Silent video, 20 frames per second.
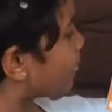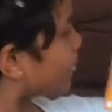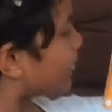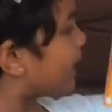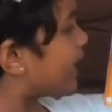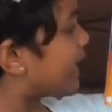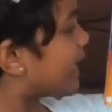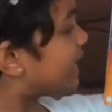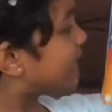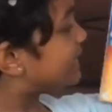
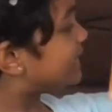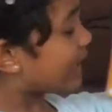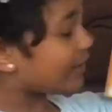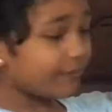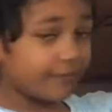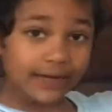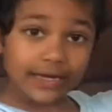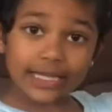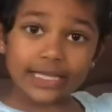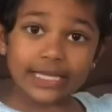He
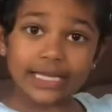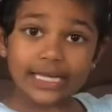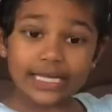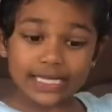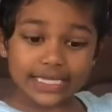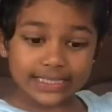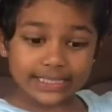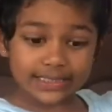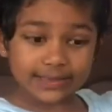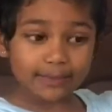definitely
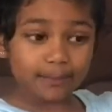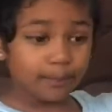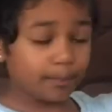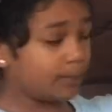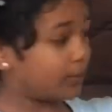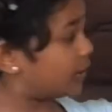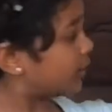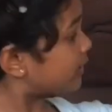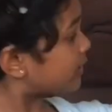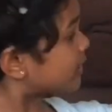needs some
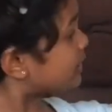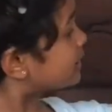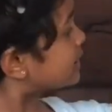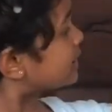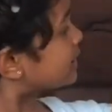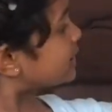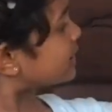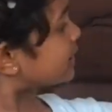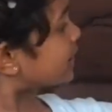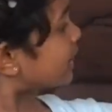
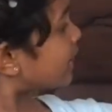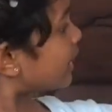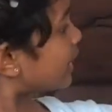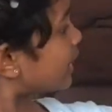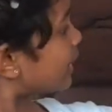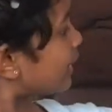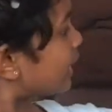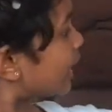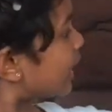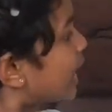books,
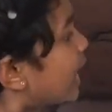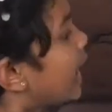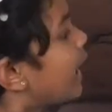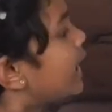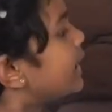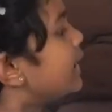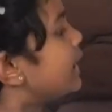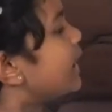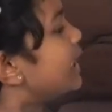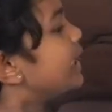
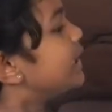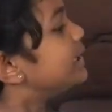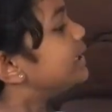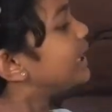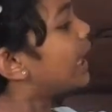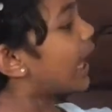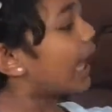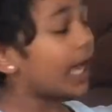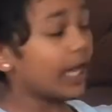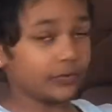and he
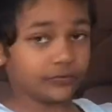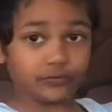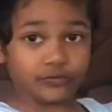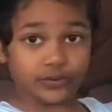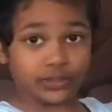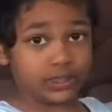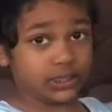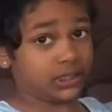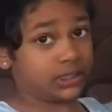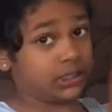
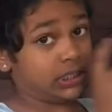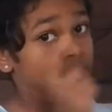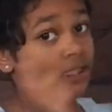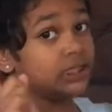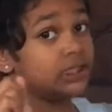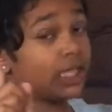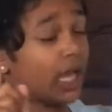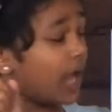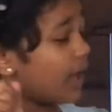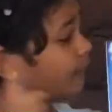
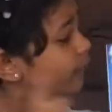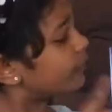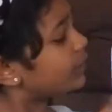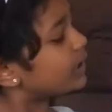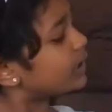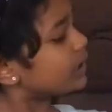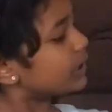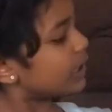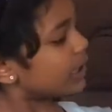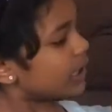
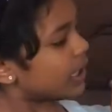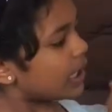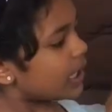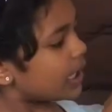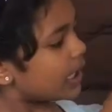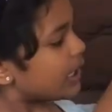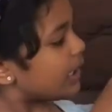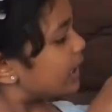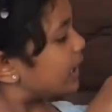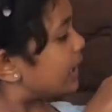definitely
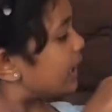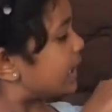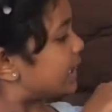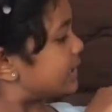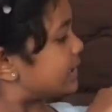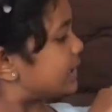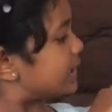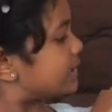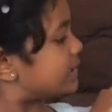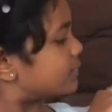
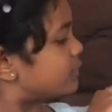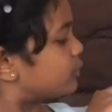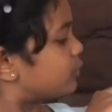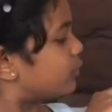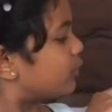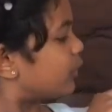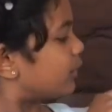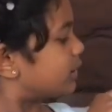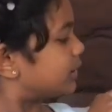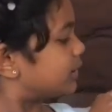needs his
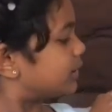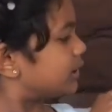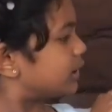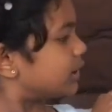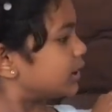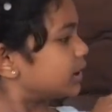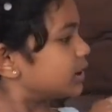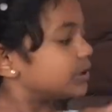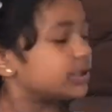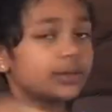wand
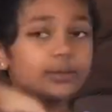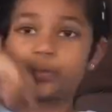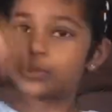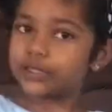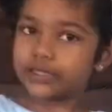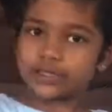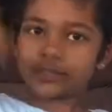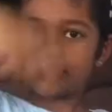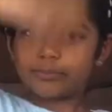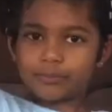to put
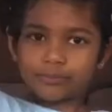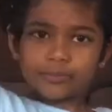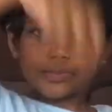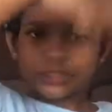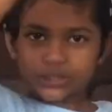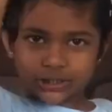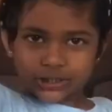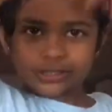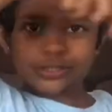some magical